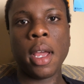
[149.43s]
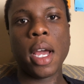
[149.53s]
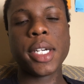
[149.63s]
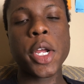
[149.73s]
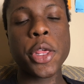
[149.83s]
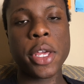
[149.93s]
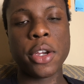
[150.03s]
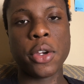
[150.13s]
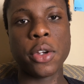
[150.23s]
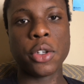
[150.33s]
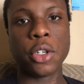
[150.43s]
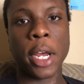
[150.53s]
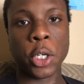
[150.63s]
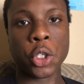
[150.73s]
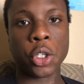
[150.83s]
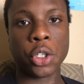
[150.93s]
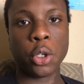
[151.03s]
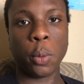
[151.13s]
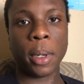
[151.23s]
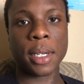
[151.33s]
Another thing that you should
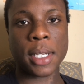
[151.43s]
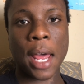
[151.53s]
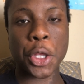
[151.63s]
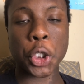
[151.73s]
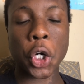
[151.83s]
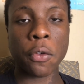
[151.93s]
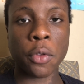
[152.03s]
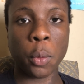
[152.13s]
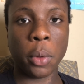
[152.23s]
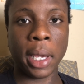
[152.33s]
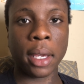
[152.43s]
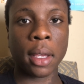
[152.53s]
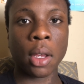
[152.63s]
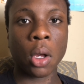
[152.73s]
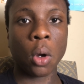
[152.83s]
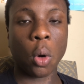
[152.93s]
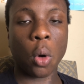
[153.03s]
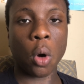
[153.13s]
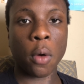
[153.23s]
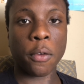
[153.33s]
do is at the start of the week,
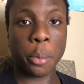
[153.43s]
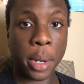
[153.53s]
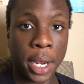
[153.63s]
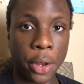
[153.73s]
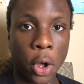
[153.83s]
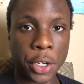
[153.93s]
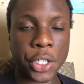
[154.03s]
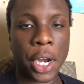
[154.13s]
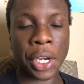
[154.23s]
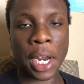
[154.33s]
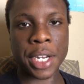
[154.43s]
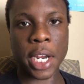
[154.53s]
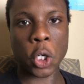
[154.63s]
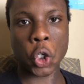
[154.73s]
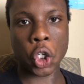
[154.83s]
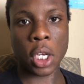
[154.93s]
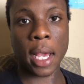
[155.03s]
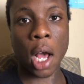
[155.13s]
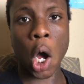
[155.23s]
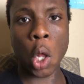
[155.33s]
or for me on Sundays, I usually
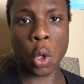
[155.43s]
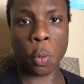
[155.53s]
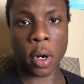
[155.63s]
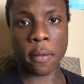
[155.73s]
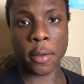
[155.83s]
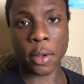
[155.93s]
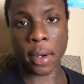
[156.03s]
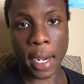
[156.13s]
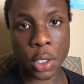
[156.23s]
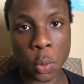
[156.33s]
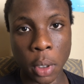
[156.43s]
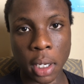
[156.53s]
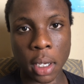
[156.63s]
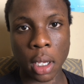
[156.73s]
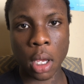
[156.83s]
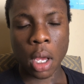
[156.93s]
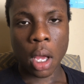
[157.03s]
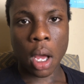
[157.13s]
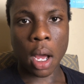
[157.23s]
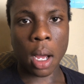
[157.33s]
get all the work for the next week,
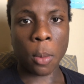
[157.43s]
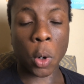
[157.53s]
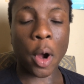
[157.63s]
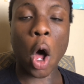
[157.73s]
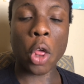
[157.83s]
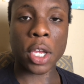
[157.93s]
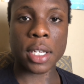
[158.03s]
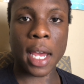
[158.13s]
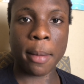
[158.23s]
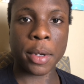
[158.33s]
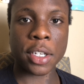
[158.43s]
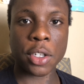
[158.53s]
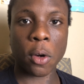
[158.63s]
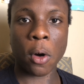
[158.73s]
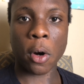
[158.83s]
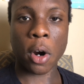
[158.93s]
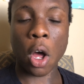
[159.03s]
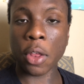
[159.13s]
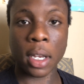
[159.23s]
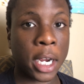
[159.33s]
or all the assignments or
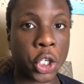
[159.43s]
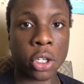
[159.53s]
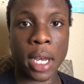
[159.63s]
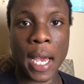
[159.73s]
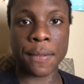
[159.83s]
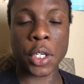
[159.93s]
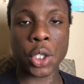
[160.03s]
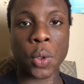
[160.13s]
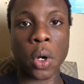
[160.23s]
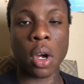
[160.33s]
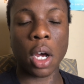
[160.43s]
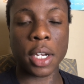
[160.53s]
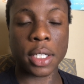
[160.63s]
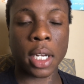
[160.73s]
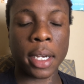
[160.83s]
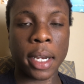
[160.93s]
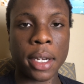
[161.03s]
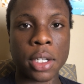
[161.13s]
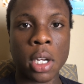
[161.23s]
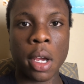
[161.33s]
all the lectures I have to do on
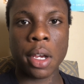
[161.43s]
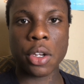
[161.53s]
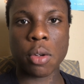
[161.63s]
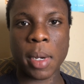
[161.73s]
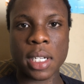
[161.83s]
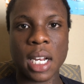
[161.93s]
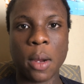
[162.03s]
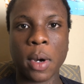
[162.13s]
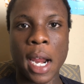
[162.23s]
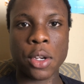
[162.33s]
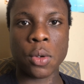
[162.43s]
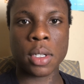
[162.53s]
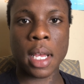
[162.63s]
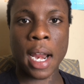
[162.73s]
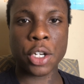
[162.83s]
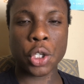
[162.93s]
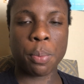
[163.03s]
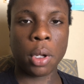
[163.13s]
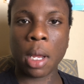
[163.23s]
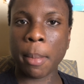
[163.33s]
Sundays. So basically what I do is then I just
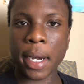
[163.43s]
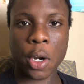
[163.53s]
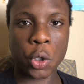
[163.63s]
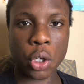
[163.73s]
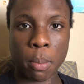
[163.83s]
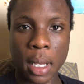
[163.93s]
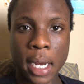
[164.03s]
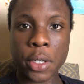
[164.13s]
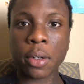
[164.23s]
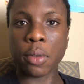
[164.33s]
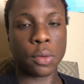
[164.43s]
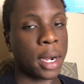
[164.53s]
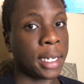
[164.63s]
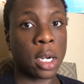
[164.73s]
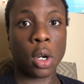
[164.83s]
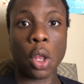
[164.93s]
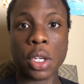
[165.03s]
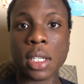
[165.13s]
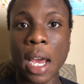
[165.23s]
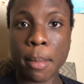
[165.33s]
pull up my Notion planner, write down all the
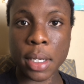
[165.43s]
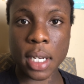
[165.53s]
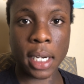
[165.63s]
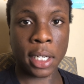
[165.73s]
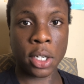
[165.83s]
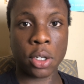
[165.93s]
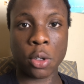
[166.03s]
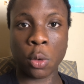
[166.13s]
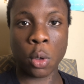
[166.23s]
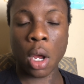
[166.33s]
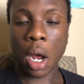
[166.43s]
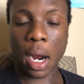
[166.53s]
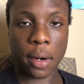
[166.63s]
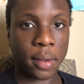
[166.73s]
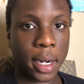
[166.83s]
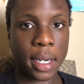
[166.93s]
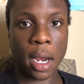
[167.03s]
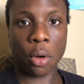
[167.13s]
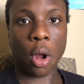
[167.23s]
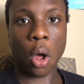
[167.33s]
assignments I need to do, I write
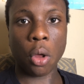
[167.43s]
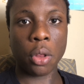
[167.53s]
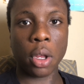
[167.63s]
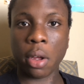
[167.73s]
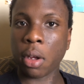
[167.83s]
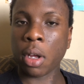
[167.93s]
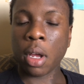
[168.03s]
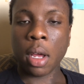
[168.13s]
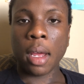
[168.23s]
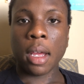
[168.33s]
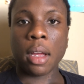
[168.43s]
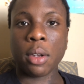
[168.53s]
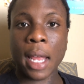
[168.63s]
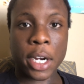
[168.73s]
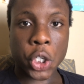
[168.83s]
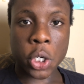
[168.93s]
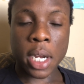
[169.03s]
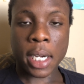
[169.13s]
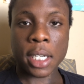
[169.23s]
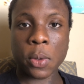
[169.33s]
down all the lectures
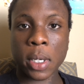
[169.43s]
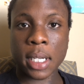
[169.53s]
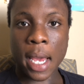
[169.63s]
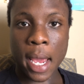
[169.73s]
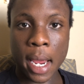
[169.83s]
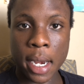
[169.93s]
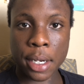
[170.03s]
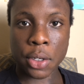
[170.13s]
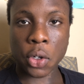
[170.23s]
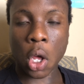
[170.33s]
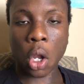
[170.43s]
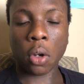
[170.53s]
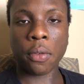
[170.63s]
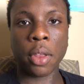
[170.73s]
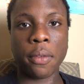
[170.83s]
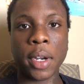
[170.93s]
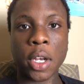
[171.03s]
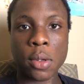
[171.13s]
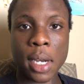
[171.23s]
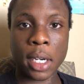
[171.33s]
I need to attend, all of the
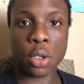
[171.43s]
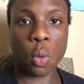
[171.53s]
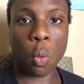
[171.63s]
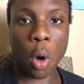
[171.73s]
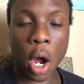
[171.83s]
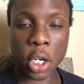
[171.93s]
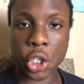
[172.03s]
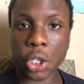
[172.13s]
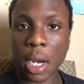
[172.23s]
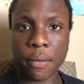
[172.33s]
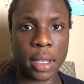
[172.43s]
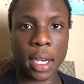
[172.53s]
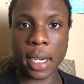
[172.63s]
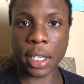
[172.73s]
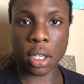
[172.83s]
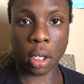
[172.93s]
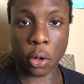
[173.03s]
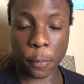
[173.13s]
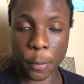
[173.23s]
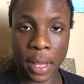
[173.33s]
videos I need to watch, everything I need to
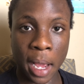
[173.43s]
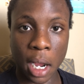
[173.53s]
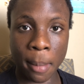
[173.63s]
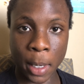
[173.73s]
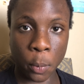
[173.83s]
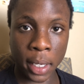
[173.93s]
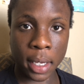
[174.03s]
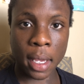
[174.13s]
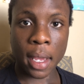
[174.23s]
learn for that coming week,